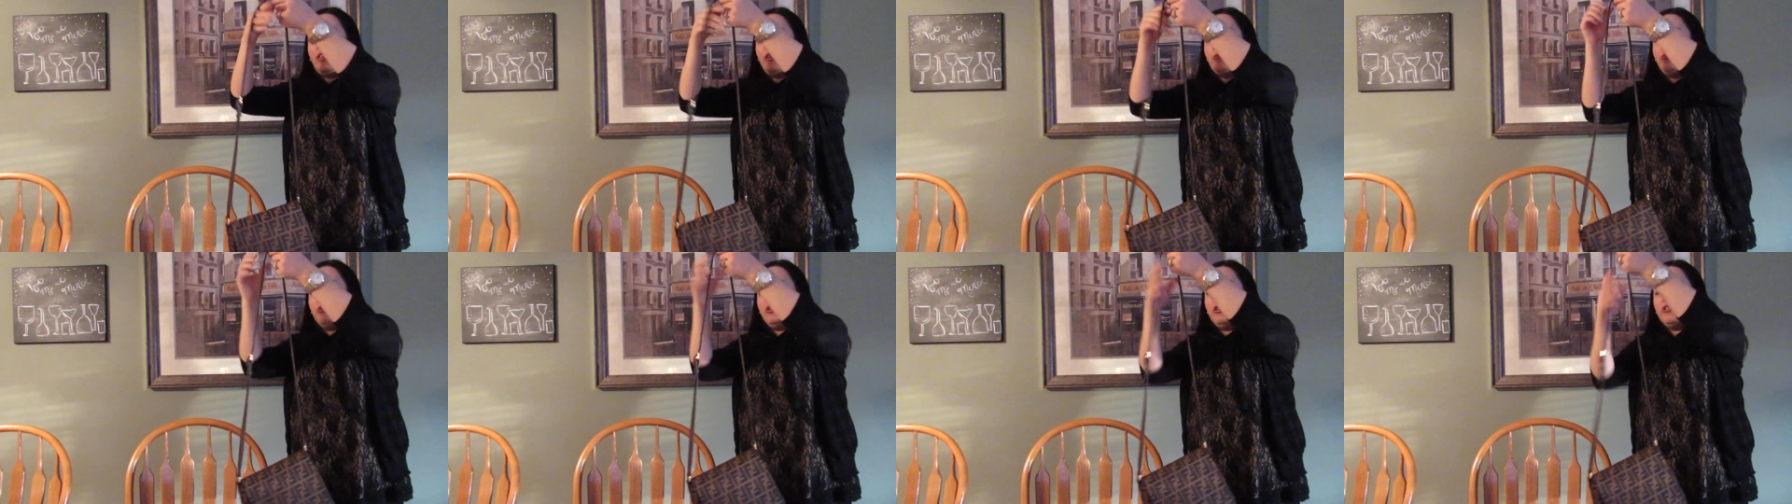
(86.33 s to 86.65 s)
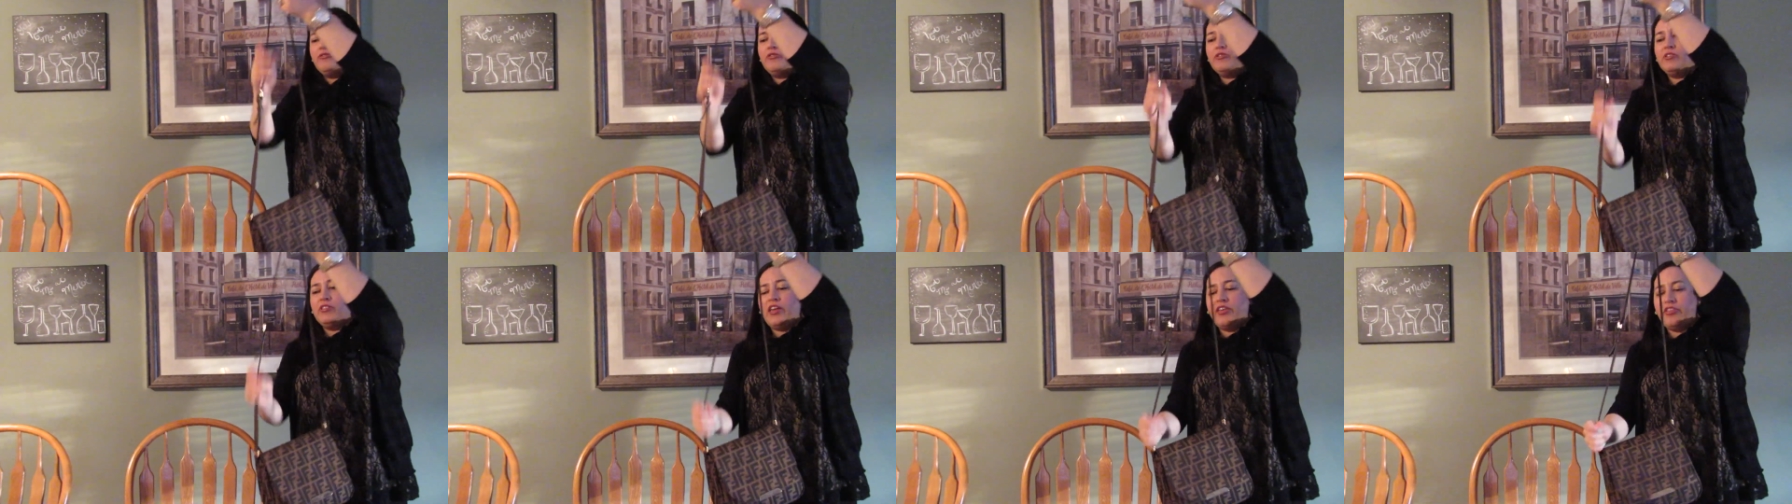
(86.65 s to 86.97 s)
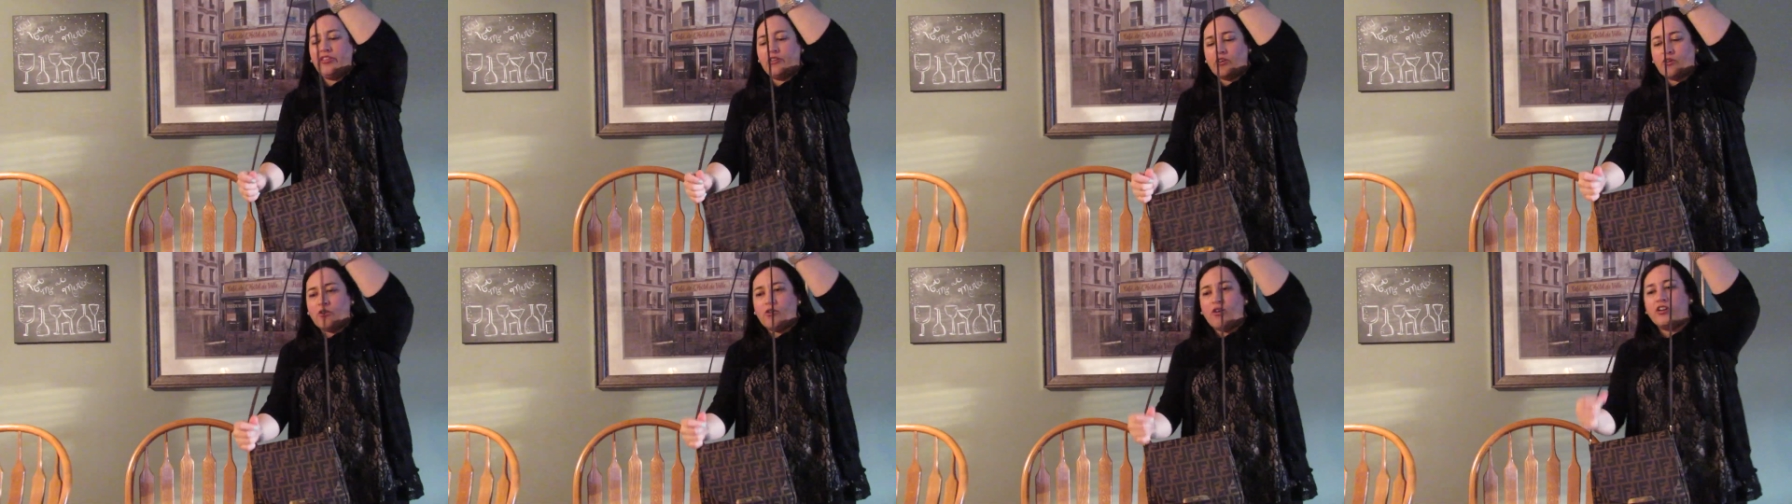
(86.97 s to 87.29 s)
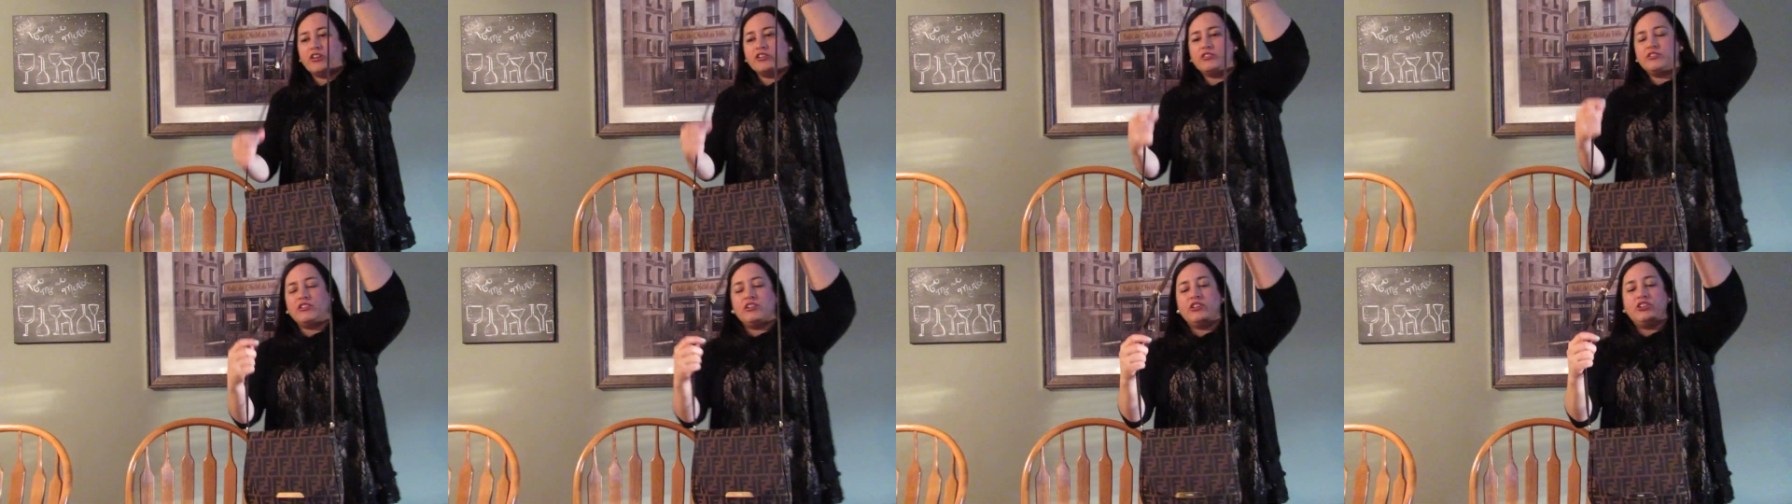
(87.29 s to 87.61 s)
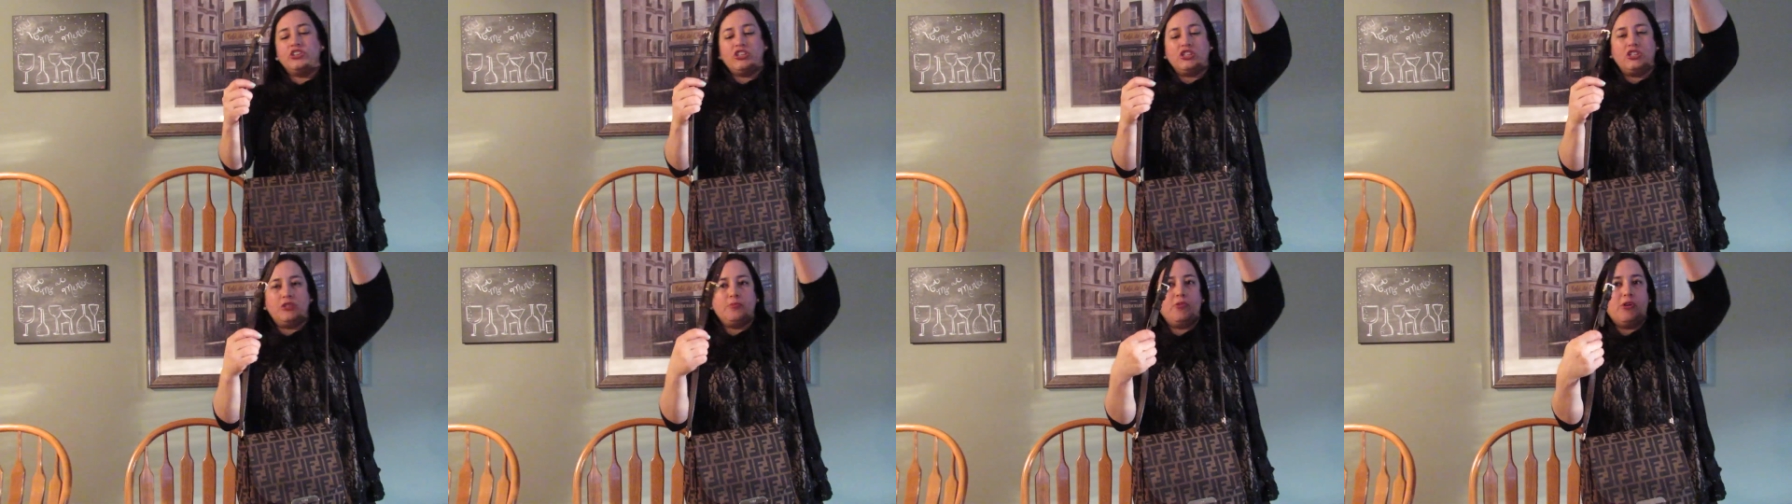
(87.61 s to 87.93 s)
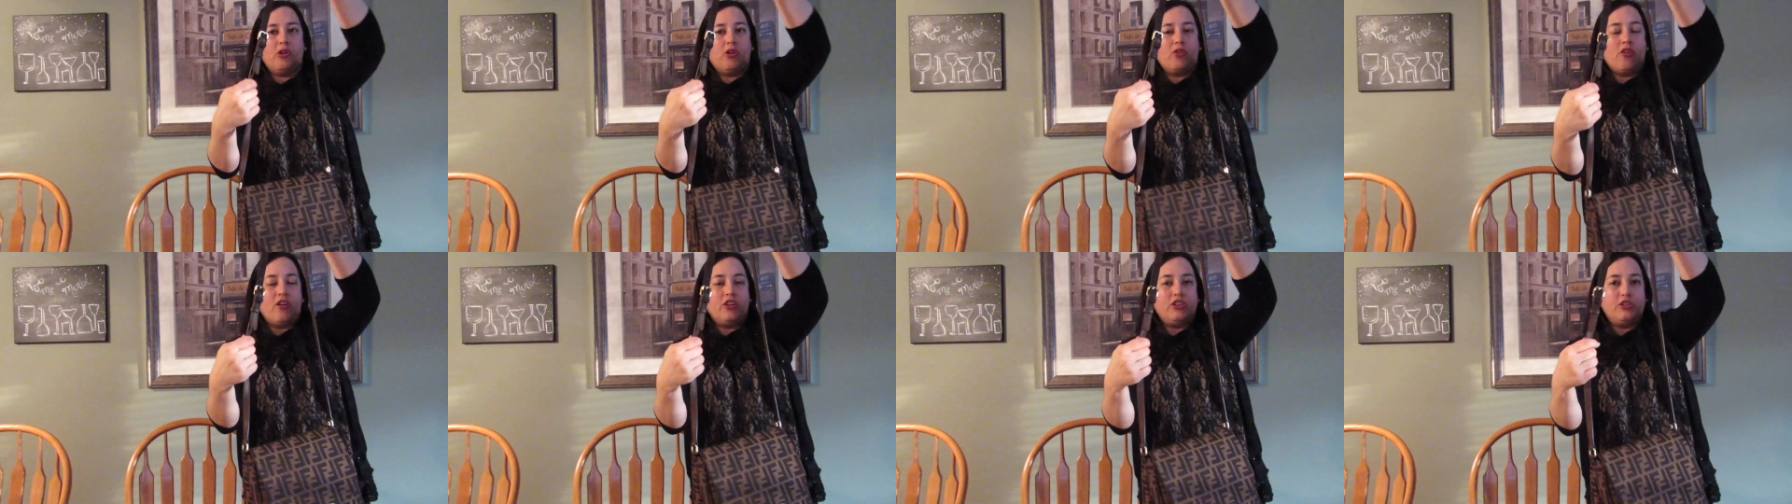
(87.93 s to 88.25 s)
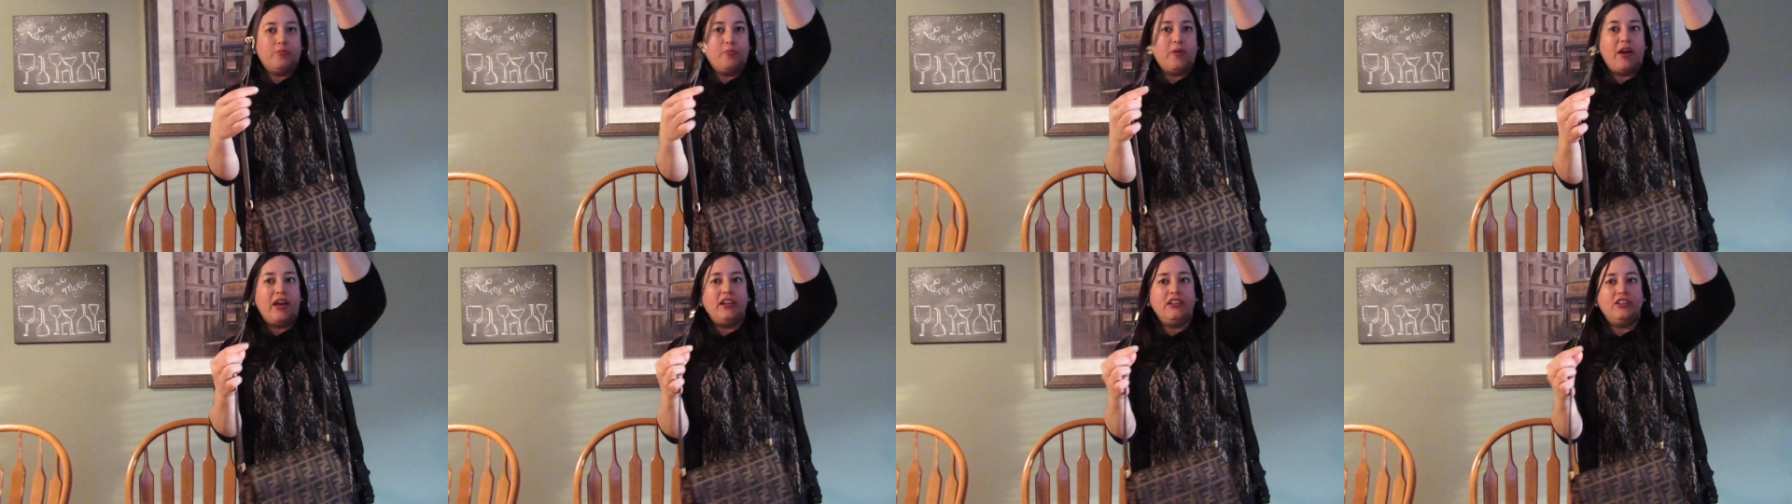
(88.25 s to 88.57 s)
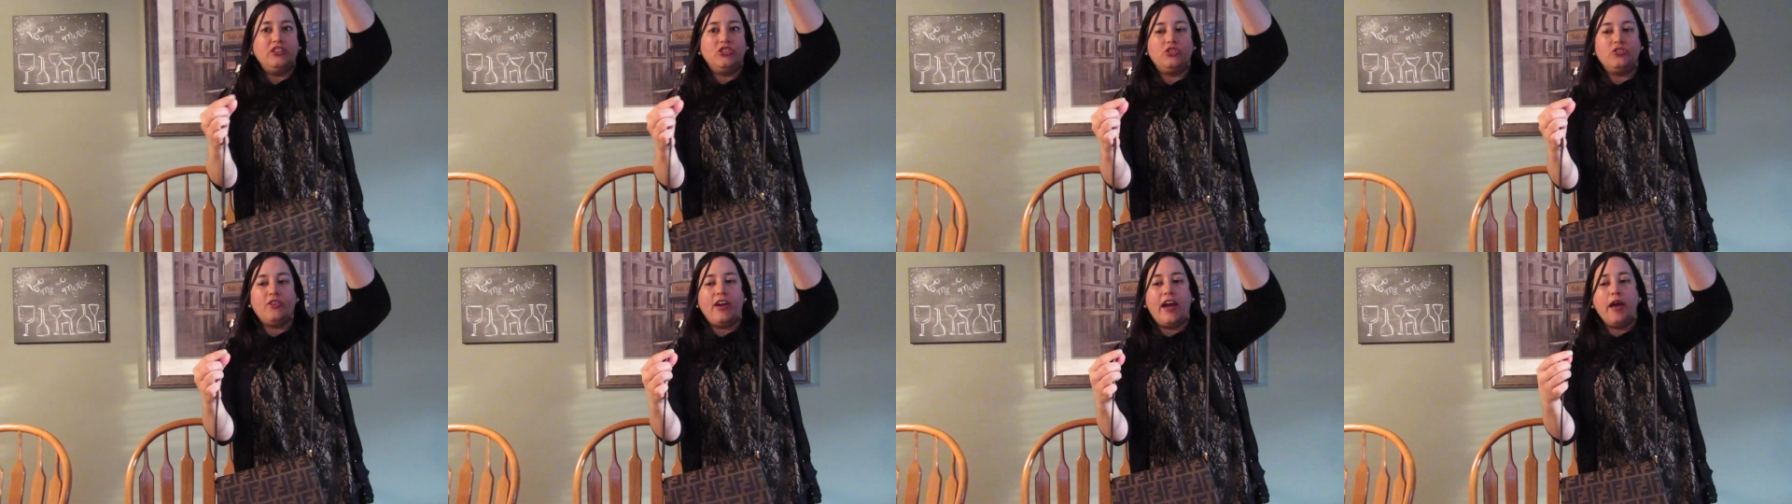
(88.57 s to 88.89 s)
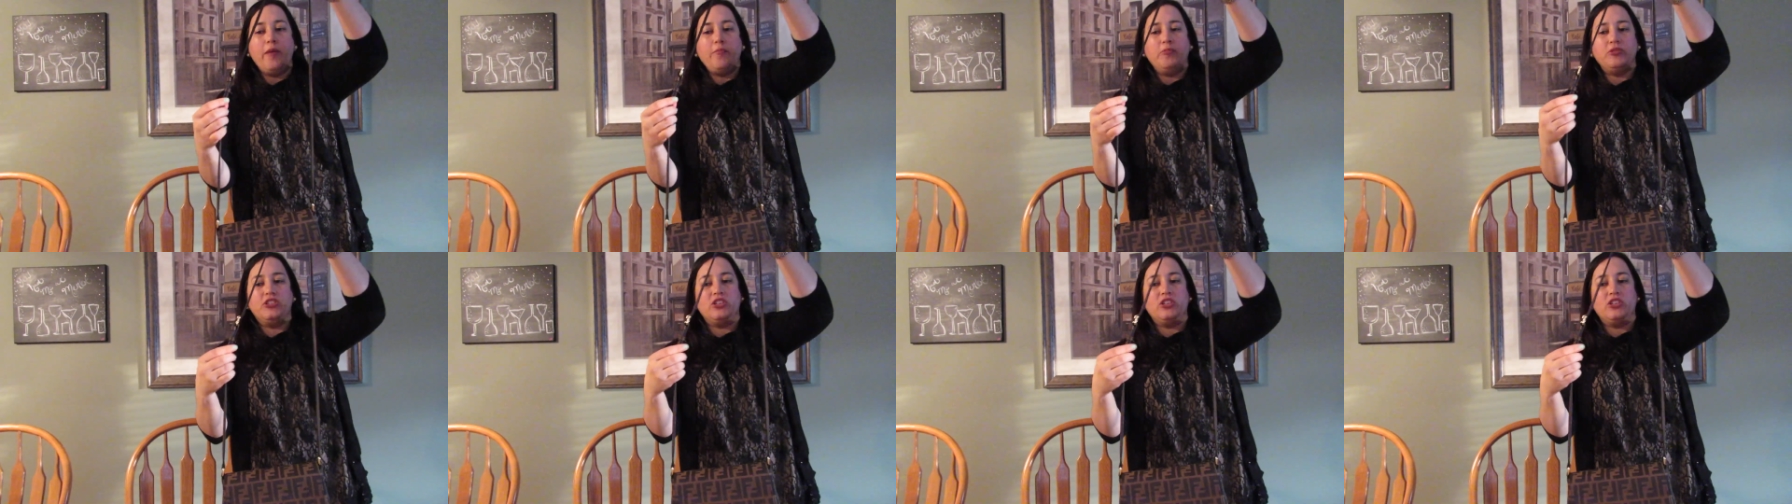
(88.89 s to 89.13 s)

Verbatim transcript: beautiful leather cross adjustable crossbody strap.